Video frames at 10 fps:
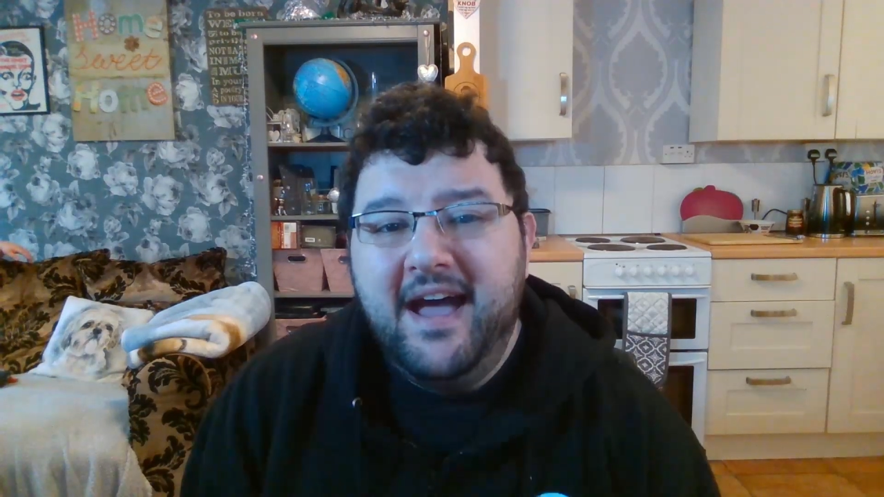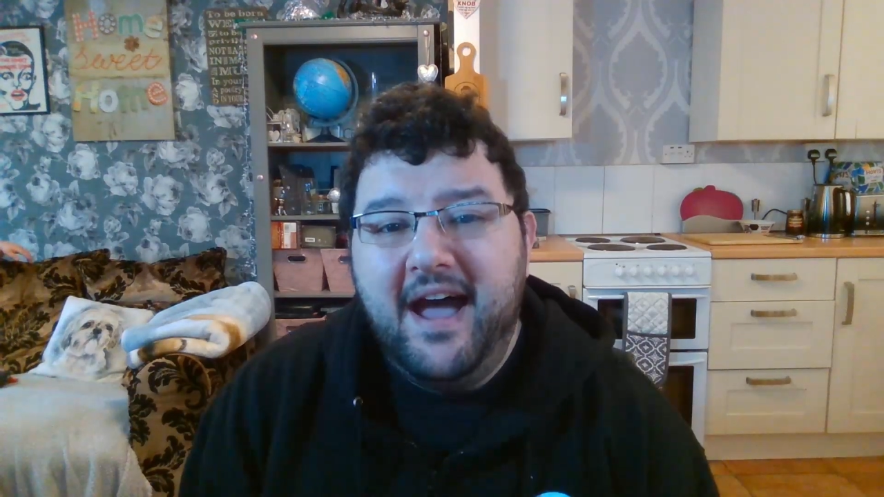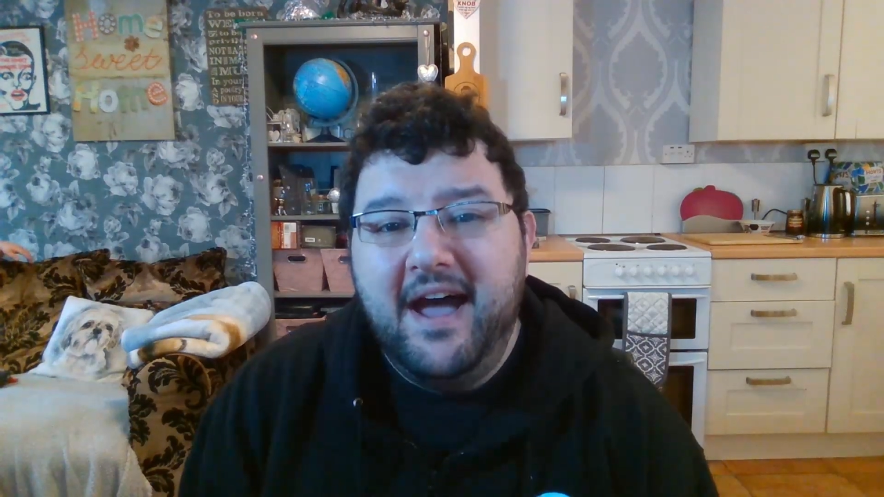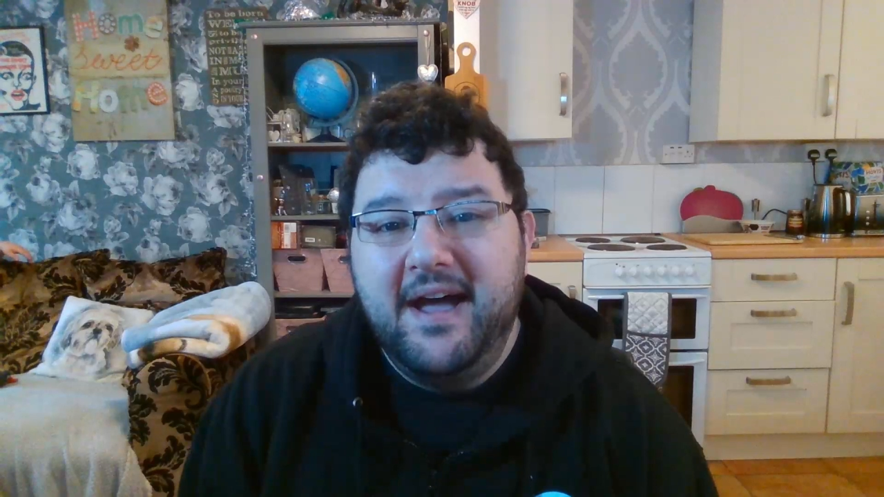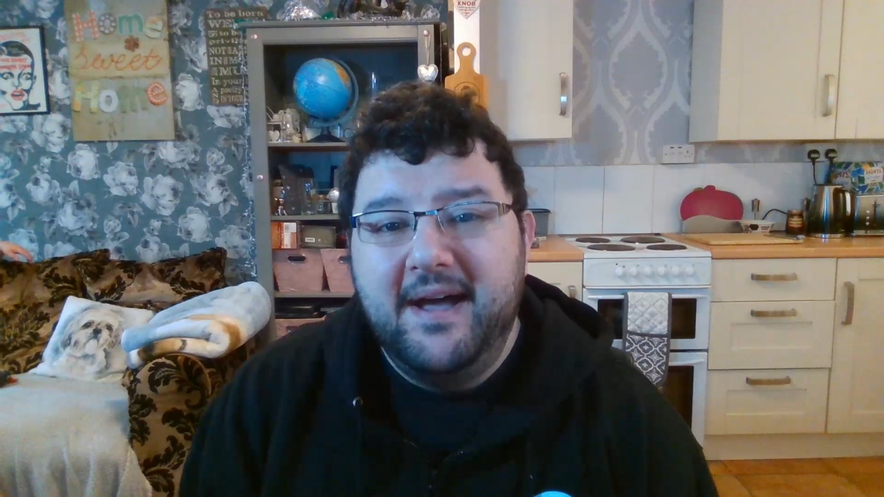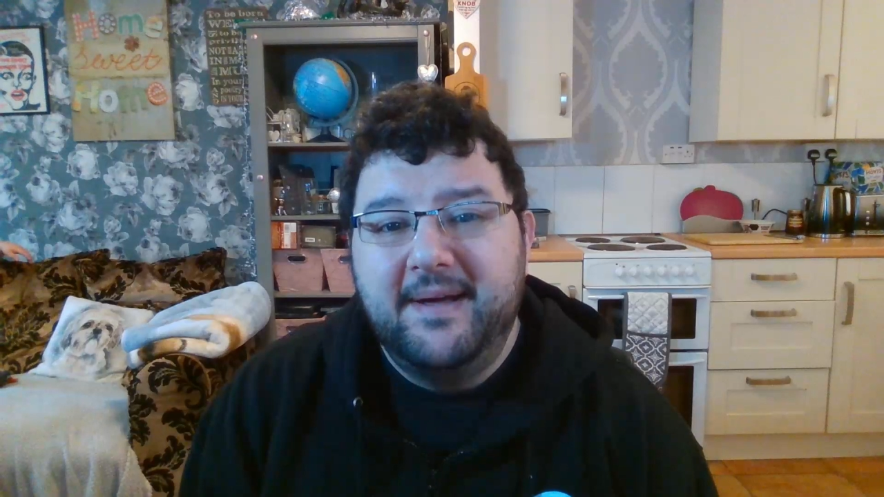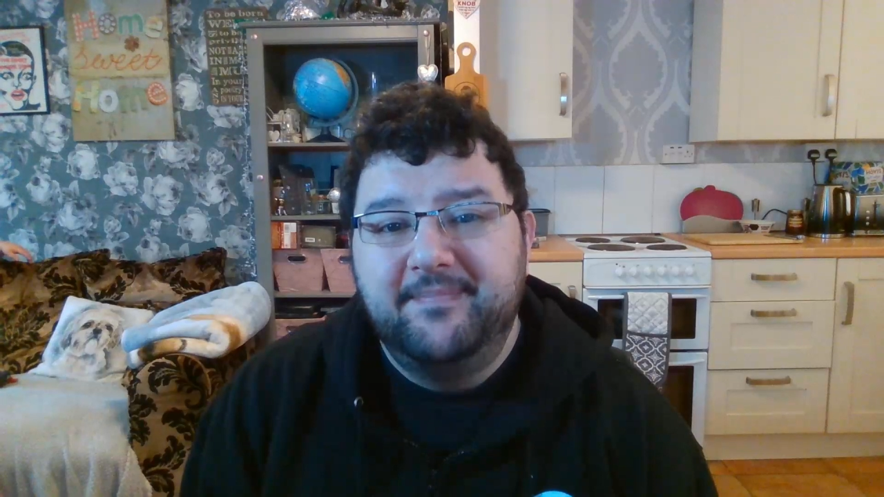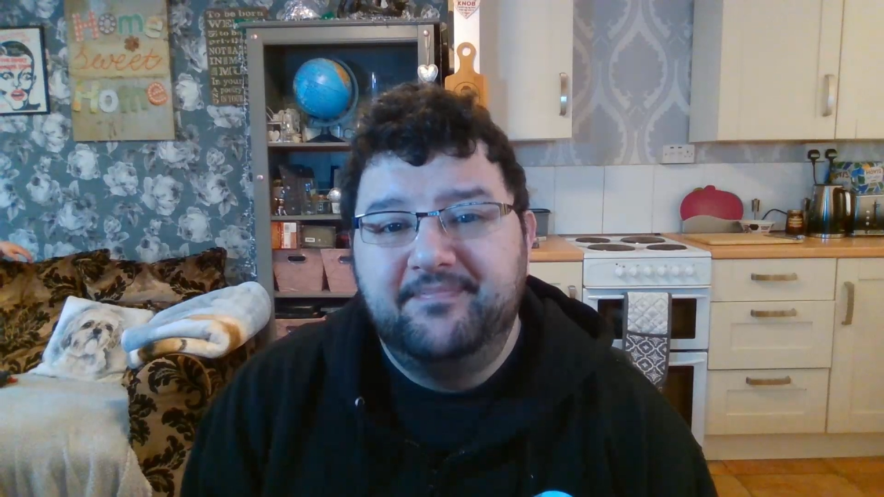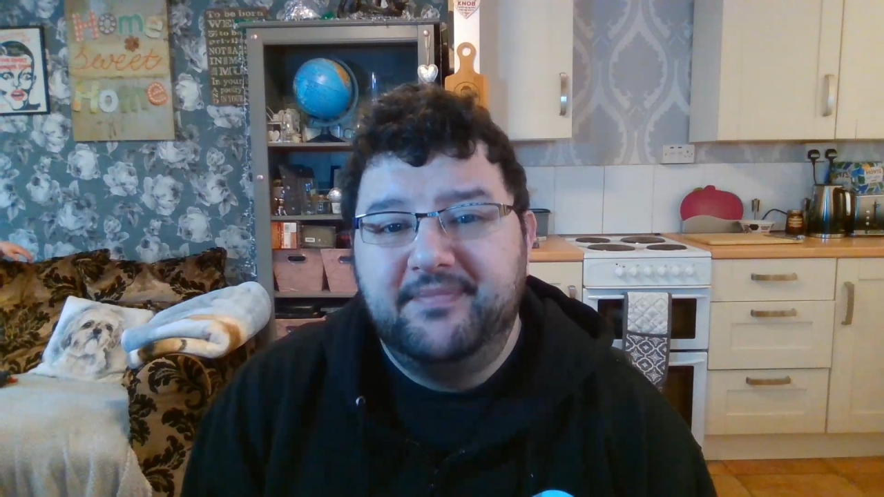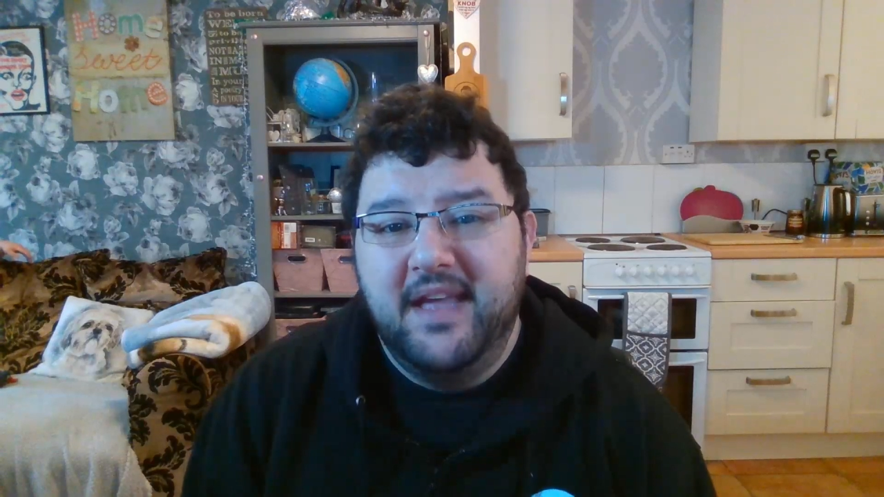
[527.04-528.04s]

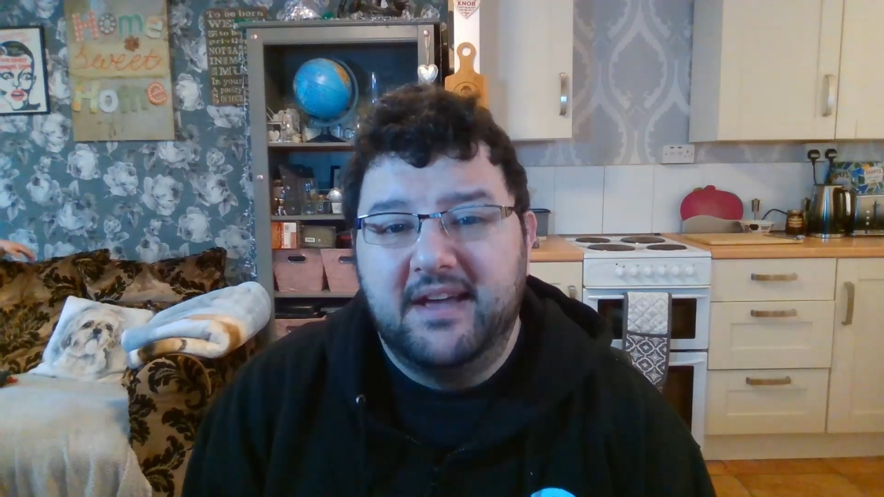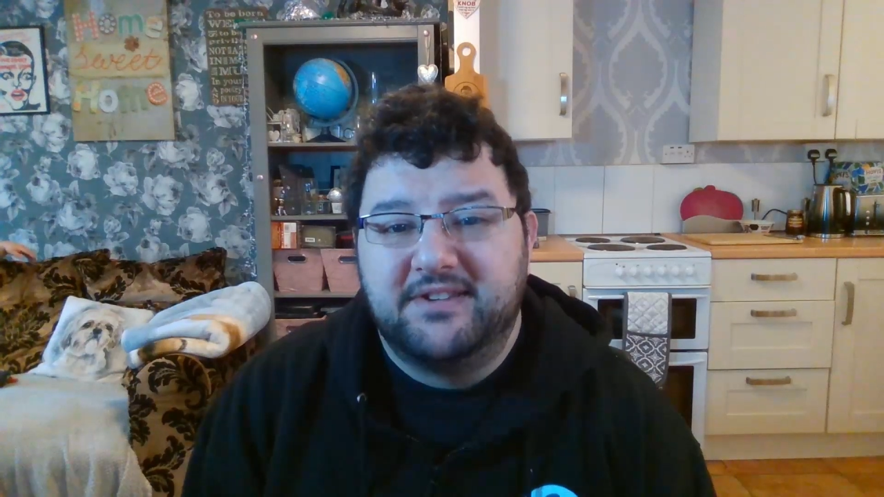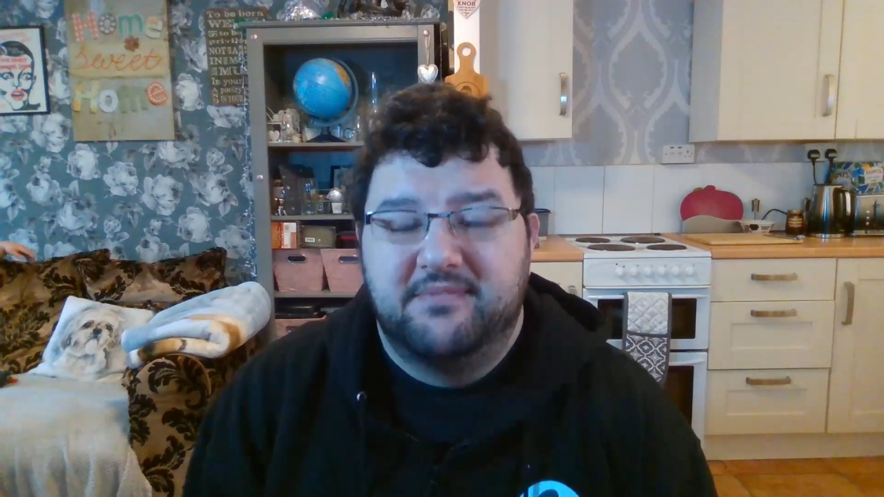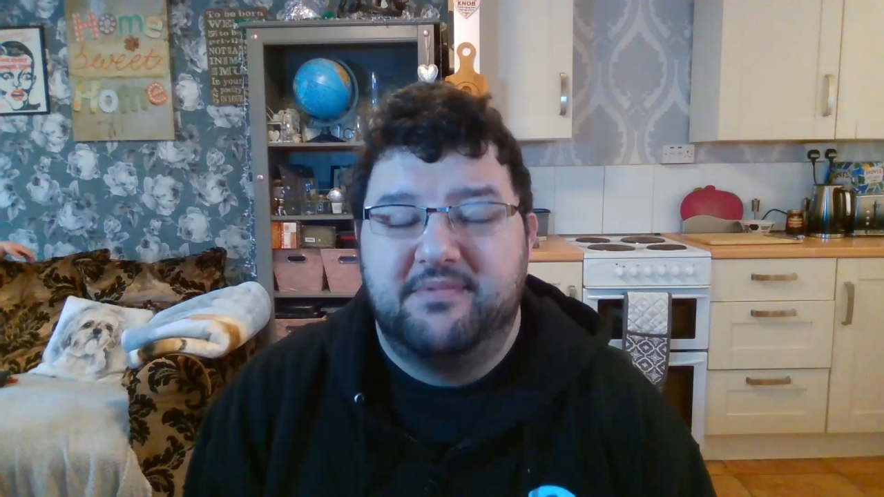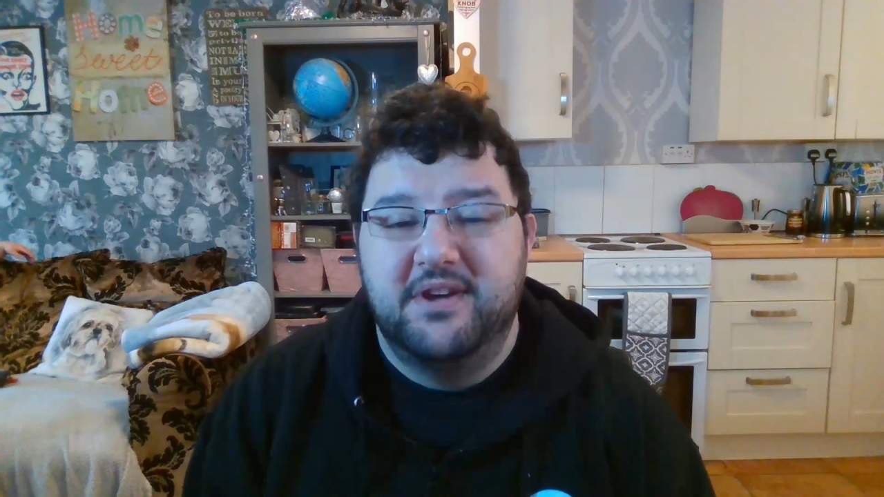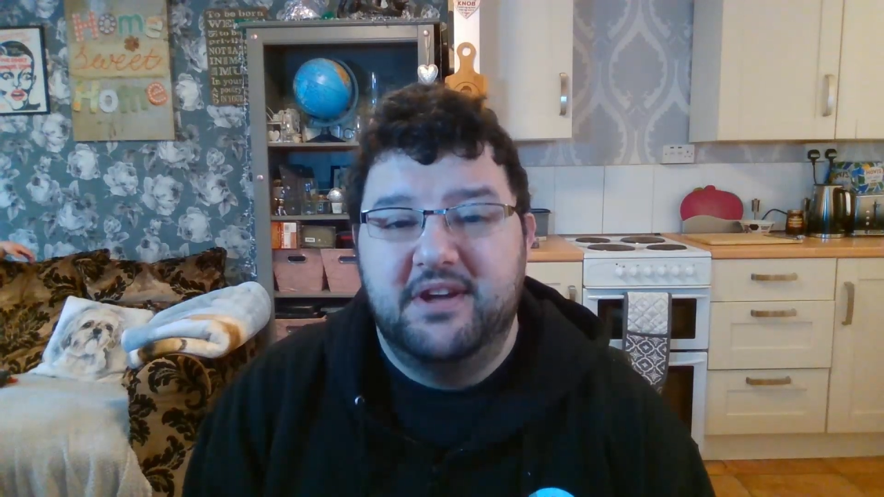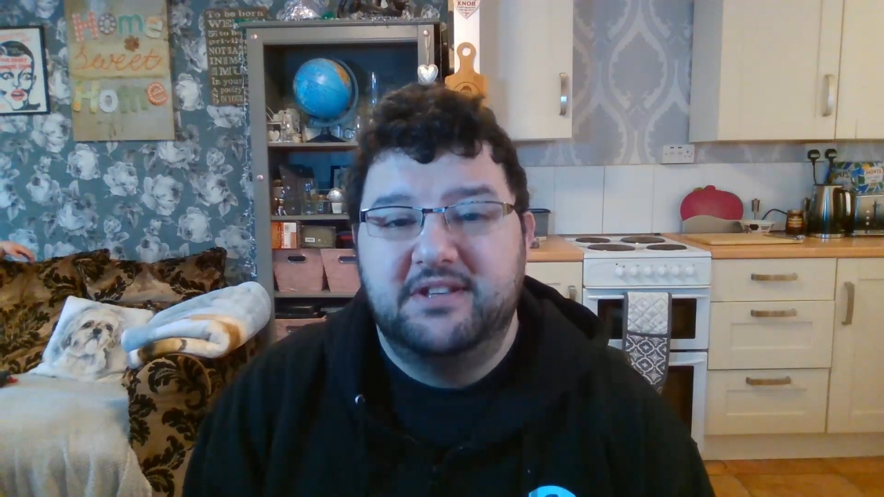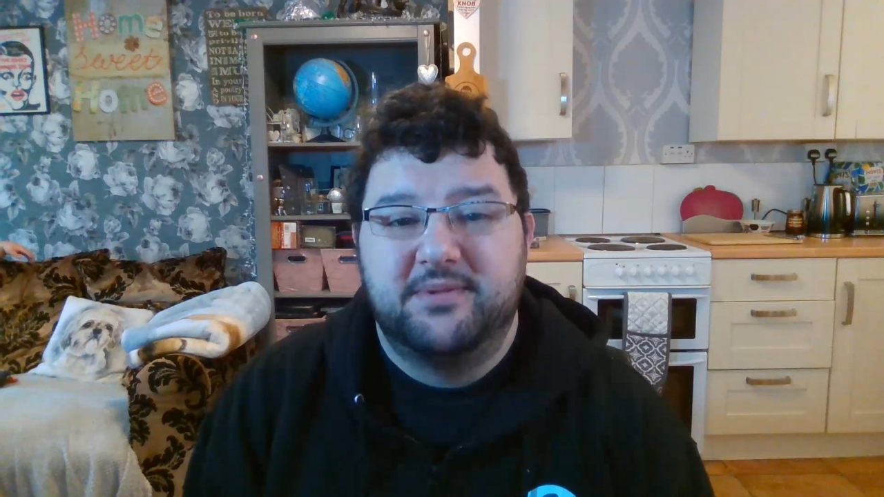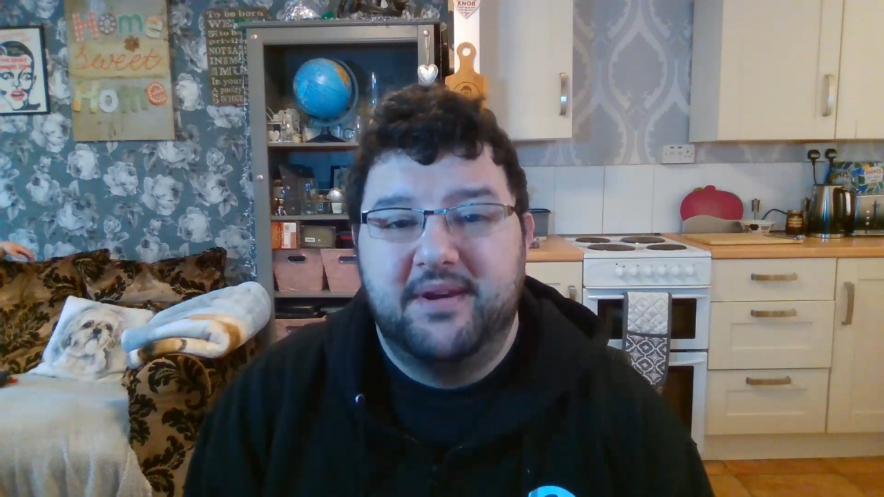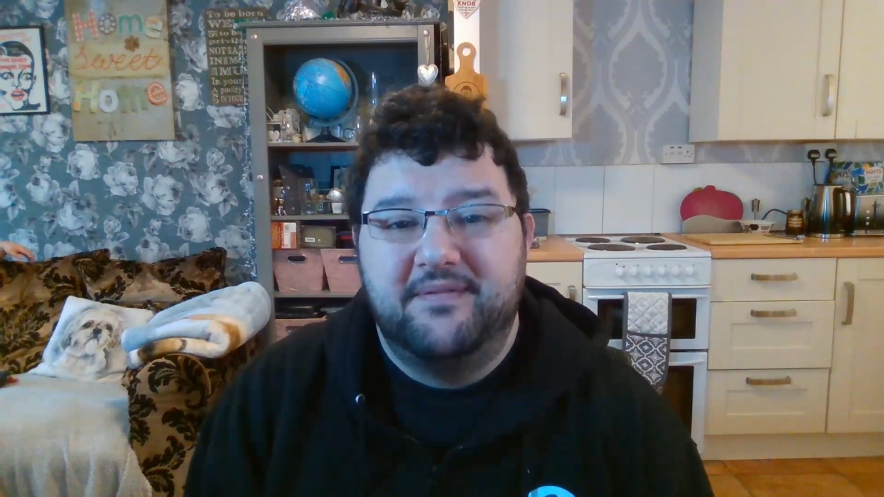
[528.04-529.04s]
Yeah, so
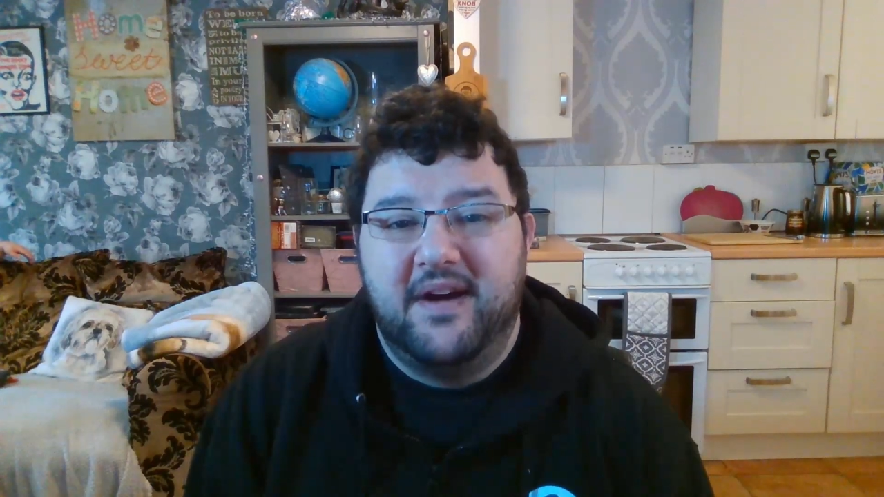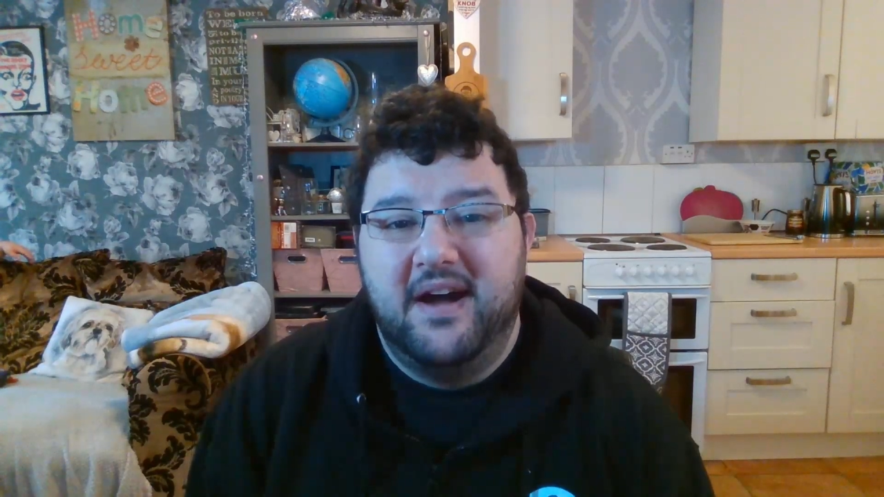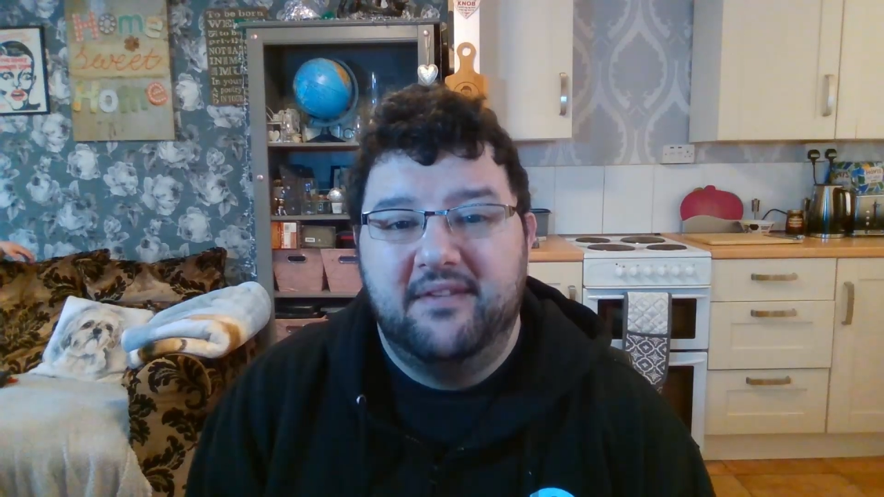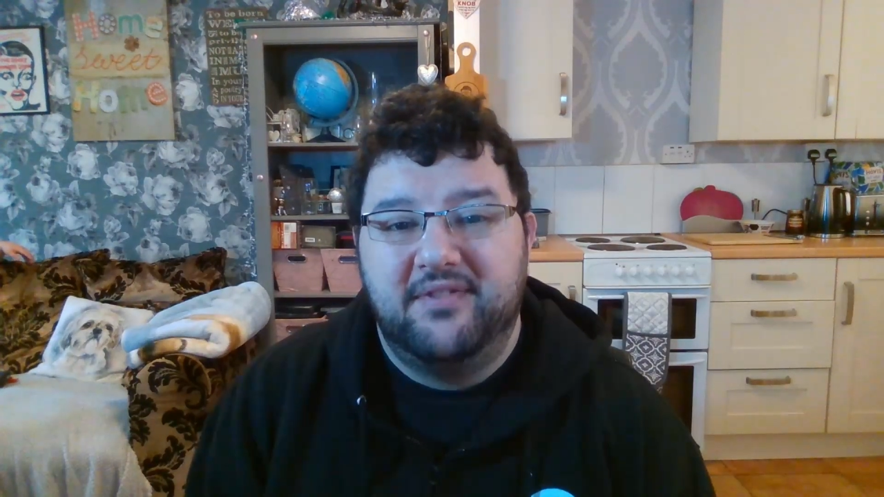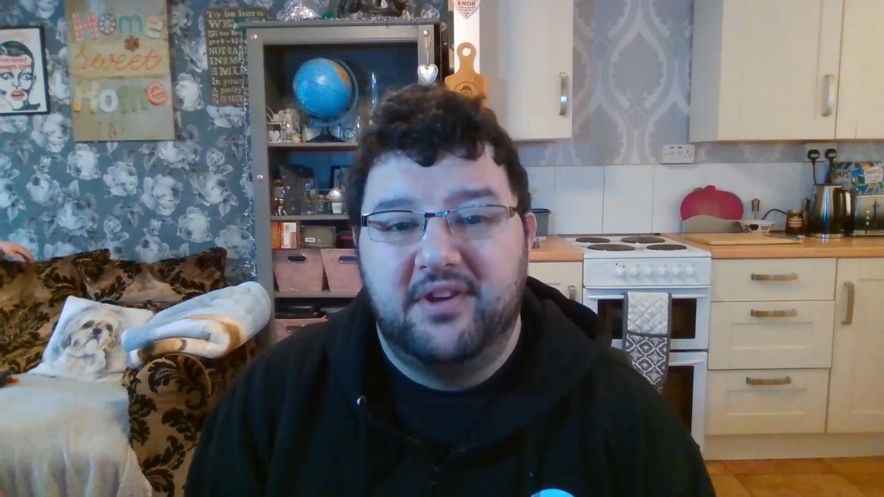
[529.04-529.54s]
1325,